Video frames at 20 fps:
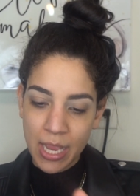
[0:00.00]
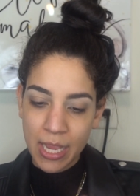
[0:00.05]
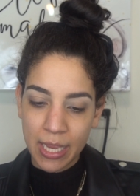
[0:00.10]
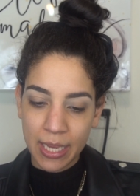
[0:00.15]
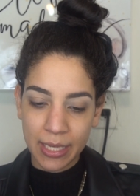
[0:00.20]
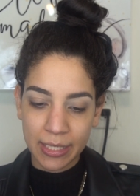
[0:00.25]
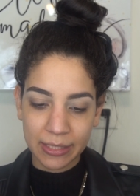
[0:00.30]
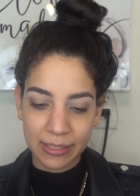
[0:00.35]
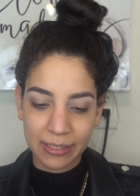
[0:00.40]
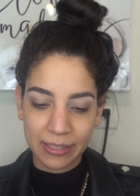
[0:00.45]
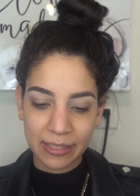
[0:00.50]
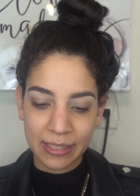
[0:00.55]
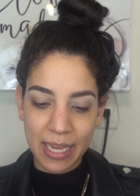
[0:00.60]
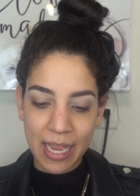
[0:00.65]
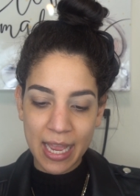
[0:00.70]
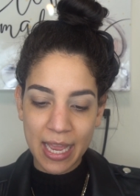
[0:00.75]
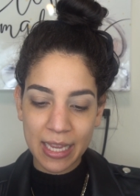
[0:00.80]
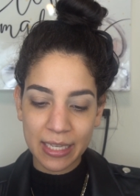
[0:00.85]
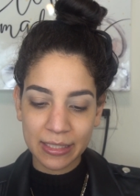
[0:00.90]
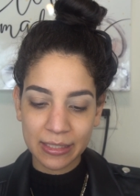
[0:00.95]
It
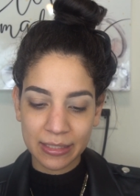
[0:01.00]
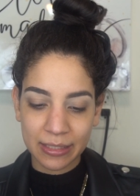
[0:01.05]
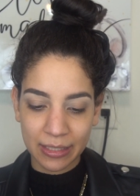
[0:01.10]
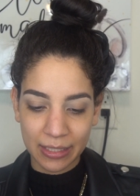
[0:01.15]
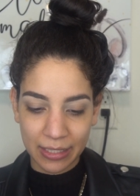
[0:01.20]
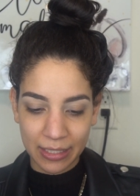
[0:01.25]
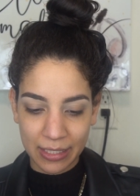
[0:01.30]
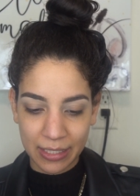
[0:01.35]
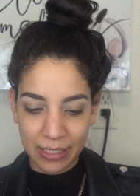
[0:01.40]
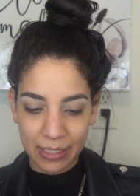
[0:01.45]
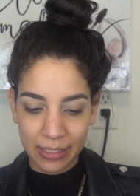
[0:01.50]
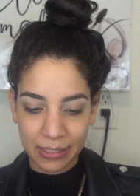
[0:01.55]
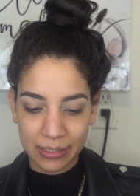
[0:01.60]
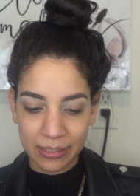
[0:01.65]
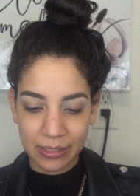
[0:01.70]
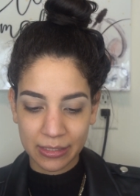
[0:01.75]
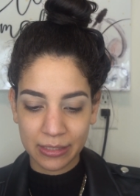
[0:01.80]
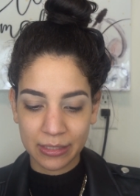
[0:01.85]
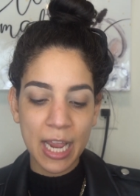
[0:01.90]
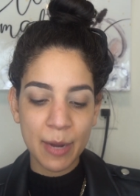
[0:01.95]
says
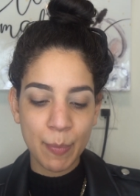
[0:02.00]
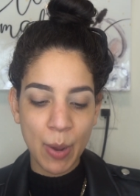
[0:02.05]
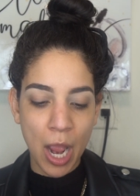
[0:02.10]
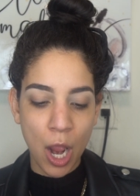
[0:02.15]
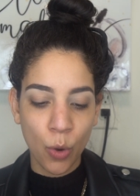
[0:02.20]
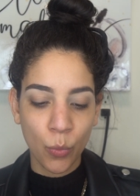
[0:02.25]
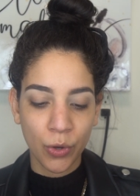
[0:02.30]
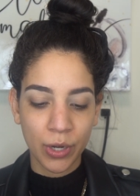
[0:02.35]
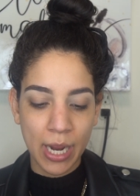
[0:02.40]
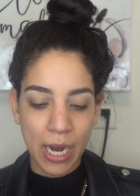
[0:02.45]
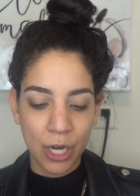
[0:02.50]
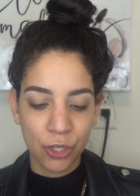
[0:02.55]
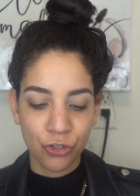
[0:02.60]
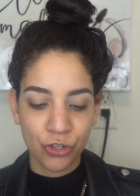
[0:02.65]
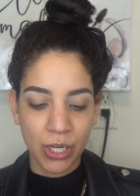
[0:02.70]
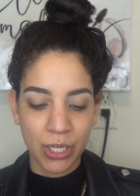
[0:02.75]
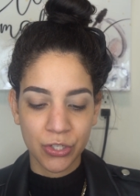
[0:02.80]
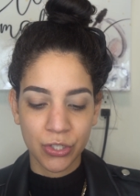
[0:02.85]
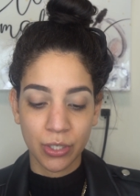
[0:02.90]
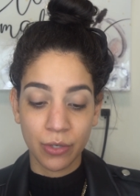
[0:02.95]
it's high-powered
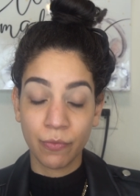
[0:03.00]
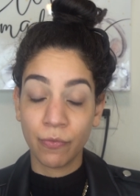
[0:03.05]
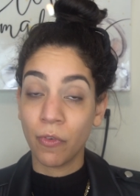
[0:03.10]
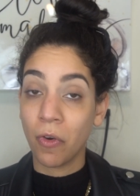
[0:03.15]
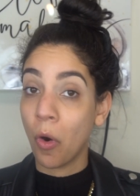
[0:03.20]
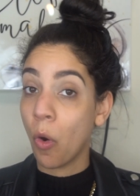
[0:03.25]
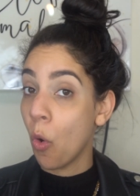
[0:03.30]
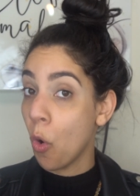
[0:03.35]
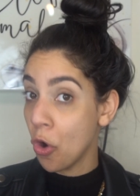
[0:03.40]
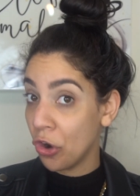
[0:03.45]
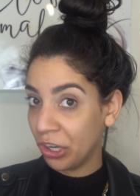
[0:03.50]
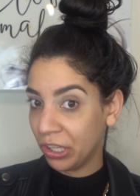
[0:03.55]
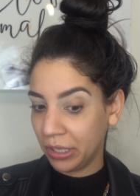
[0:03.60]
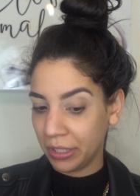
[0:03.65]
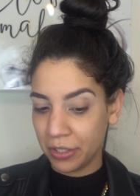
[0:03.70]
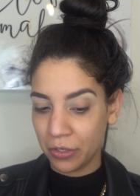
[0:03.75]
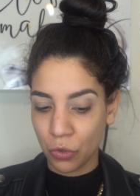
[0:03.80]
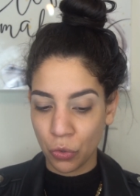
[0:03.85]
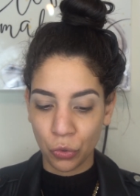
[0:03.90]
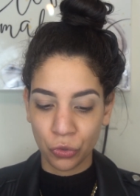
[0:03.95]
hydration for
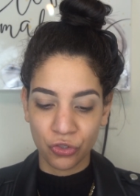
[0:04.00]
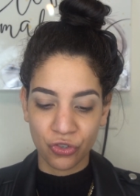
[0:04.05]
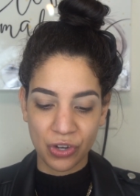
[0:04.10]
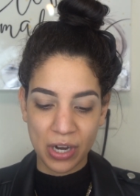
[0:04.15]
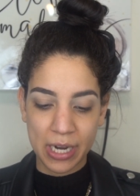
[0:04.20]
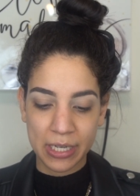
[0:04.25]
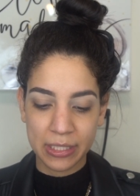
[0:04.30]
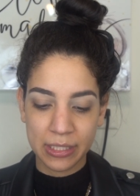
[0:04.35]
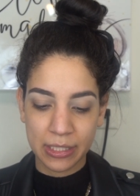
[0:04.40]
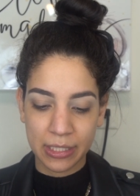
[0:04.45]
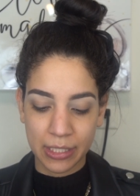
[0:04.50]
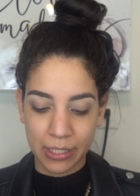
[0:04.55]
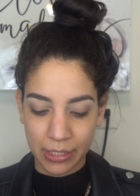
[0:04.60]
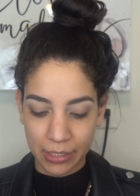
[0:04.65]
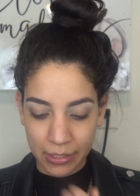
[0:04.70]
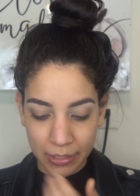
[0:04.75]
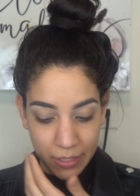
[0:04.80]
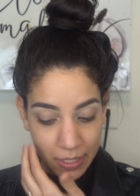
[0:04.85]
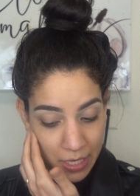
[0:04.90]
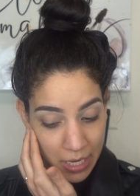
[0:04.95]
oily or dry
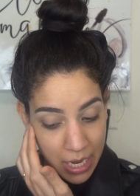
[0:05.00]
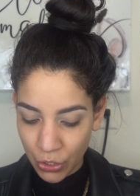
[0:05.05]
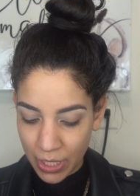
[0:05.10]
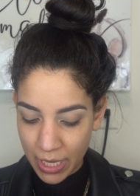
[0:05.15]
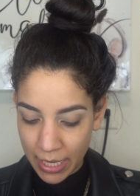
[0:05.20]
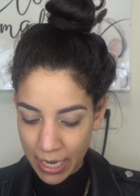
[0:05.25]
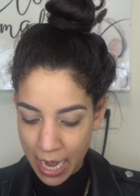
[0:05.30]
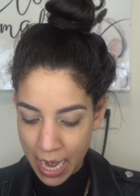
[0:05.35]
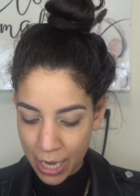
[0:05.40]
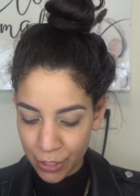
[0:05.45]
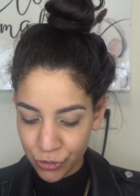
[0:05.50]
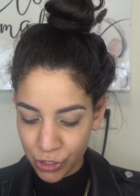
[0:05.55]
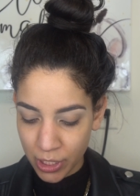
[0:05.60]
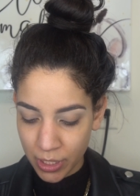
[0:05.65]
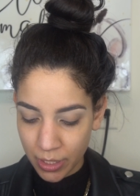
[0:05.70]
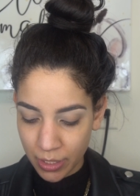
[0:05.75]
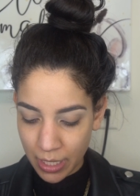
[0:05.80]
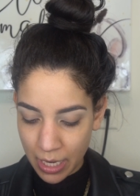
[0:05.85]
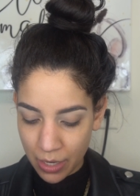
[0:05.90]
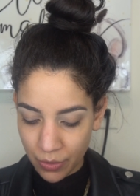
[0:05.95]
skin. You get a
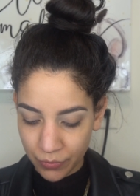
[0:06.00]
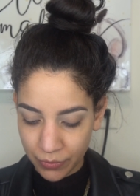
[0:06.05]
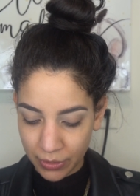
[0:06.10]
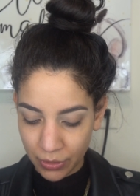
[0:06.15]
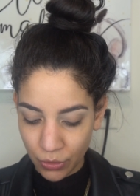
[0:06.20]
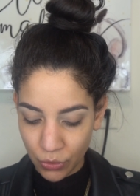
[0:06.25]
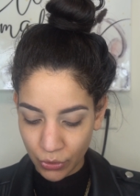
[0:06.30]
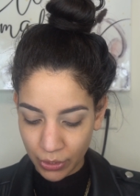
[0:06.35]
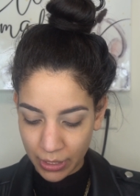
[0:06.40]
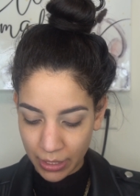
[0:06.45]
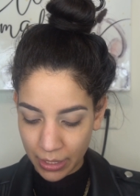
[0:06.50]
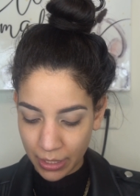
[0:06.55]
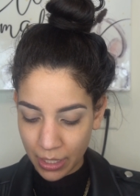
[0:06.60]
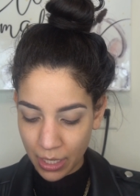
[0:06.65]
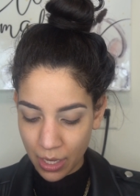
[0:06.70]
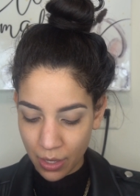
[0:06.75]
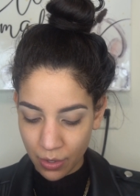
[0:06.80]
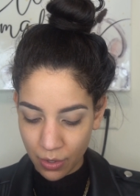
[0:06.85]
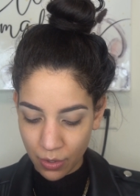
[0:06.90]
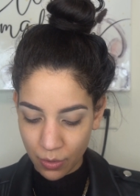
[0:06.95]
hydrated and healthy
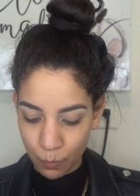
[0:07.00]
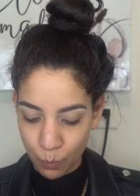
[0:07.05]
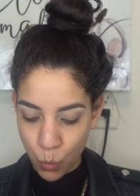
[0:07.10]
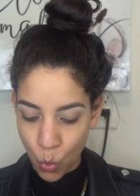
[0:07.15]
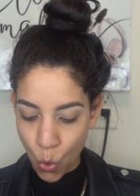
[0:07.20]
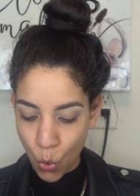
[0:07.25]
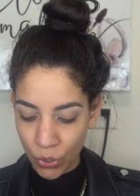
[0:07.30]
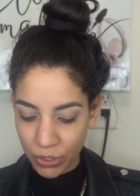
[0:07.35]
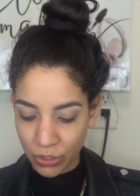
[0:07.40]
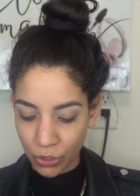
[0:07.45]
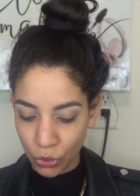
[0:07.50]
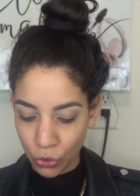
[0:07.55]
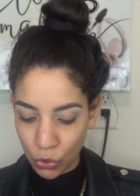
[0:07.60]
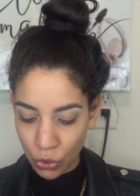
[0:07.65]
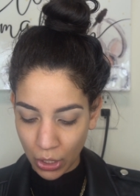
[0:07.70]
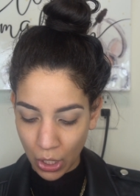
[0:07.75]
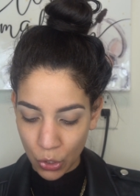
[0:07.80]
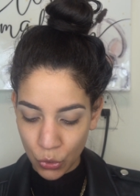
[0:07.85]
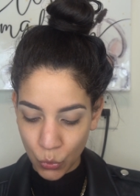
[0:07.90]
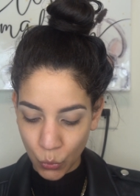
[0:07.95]
looking. Pores
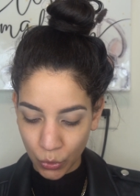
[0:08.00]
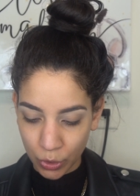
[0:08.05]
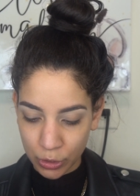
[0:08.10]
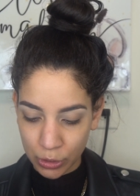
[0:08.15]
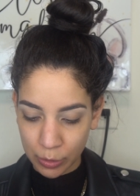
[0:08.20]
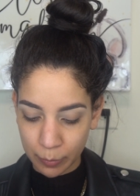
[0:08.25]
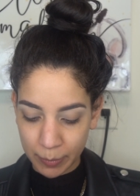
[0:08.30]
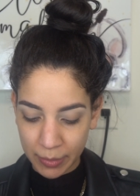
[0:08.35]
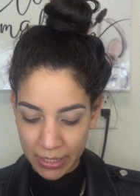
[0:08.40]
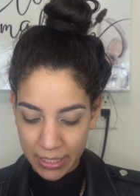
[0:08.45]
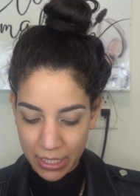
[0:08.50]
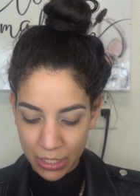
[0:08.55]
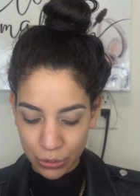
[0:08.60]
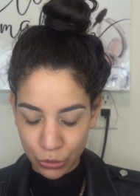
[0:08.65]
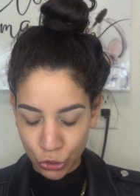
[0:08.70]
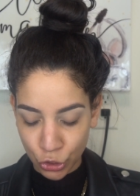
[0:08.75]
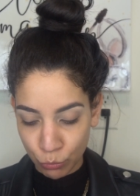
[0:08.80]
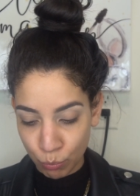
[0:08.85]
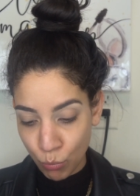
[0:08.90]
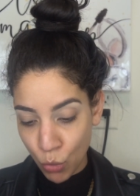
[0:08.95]
look noticeably
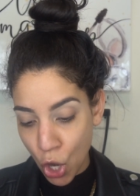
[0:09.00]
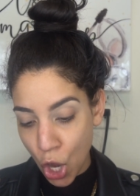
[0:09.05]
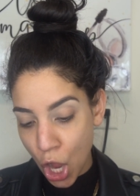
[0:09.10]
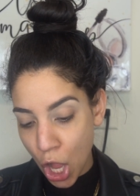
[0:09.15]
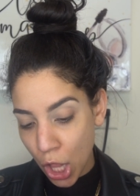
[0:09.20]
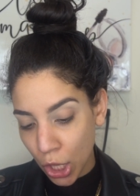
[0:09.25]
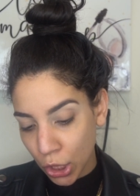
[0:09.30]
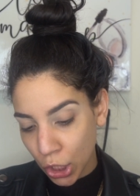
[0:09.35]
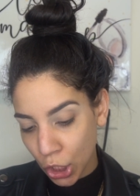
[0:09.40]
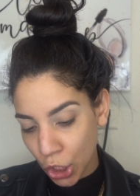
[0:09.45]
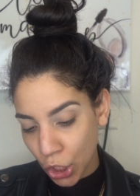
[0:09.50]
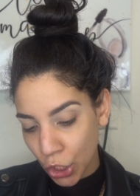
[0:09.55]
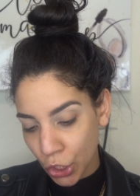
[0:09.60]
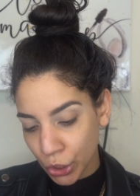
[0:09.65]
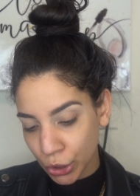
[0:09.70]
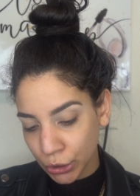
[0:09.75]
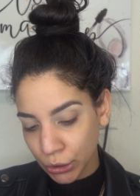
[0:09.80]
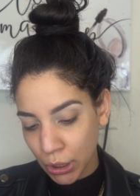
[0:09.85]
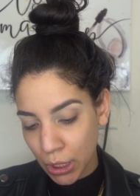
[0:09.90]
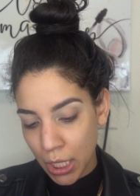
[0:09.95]

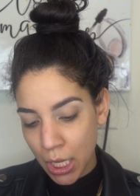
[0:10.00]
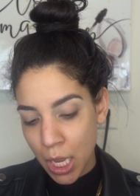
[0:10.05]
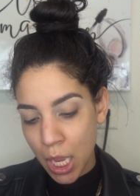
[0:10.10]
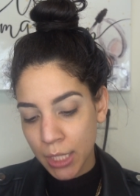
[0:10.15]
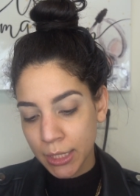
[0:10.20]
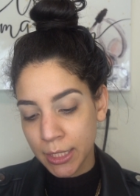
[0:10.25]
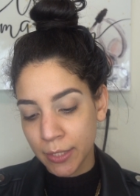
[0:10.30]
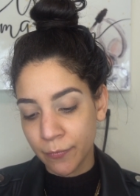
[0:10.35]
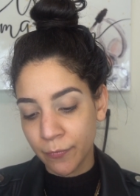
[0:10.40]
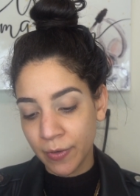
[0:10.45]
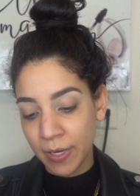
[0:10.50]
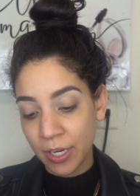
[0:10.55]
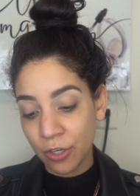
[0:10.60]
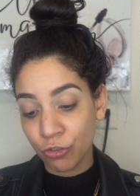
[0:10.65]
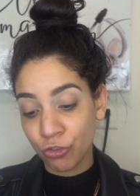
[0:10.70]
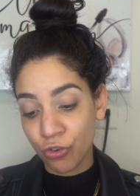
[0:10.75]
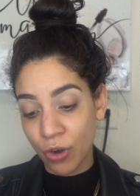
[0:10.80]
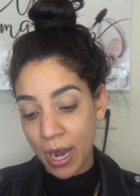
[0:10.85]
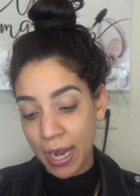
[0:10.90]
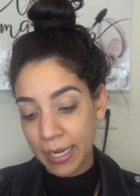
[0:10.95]
smaller.
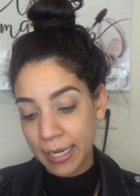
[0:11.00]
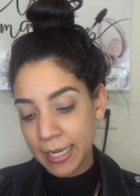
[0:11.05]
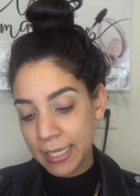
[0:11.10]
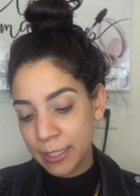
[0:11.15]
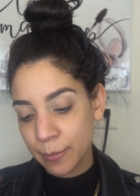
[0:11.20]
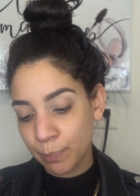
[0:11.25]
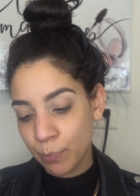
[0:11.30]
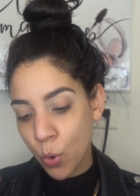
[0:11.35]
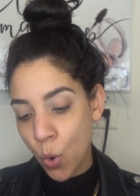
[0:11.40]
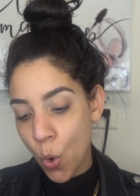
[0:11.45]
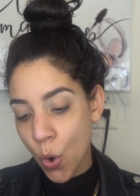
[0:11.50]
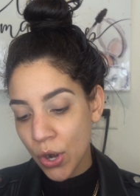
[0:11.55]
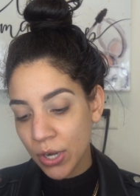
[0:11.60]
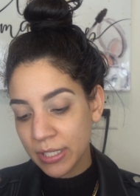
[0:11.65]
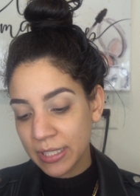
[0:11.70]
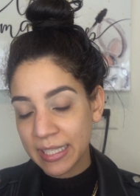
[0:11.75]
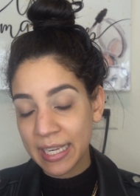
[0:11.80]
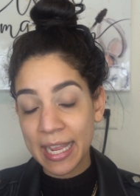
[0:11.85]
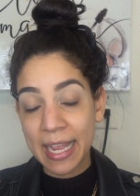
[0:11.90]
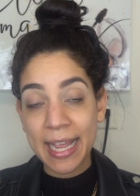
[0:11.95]
Defeat dryness,
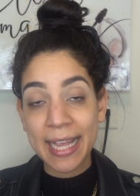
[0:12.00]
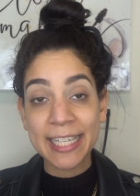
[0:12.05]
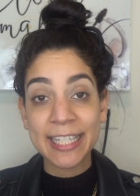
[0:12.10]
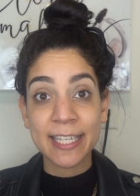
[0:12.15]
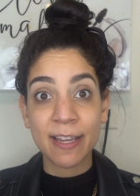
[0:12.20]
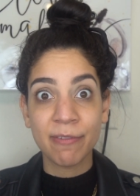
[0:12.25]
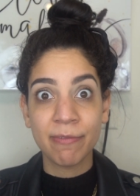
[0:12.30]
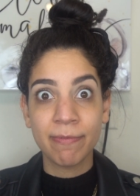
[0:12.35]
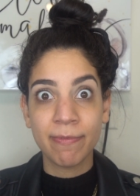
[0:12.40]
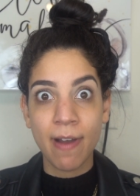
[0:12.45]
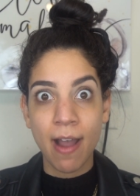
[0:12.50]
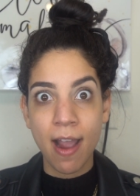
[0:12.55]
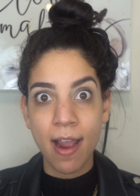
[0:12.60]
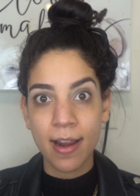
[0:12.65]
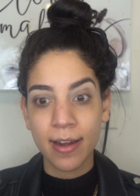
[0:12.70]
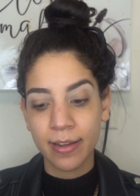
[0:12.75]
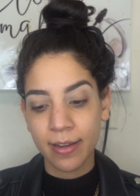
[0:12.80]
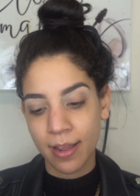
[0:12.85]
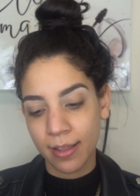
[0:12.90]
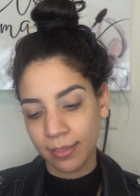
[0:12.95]
pores, and
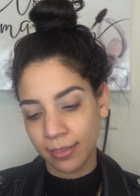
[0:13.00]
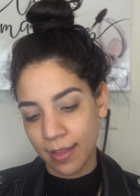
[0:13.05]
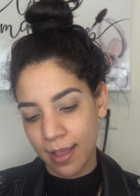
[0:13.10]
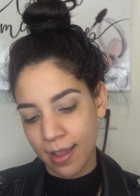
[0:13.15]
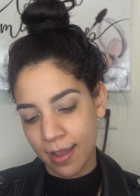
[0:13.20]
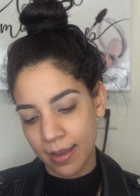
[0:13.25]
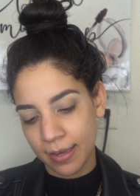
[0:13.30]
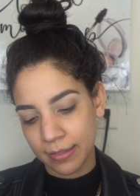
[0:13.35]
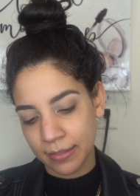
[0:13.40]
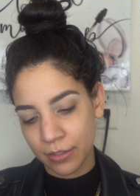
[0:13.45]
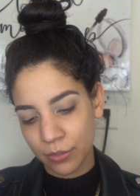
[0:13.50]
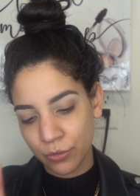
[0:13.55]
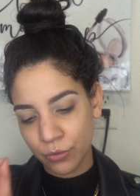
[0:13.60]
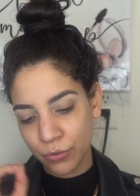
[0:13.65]
fine lines.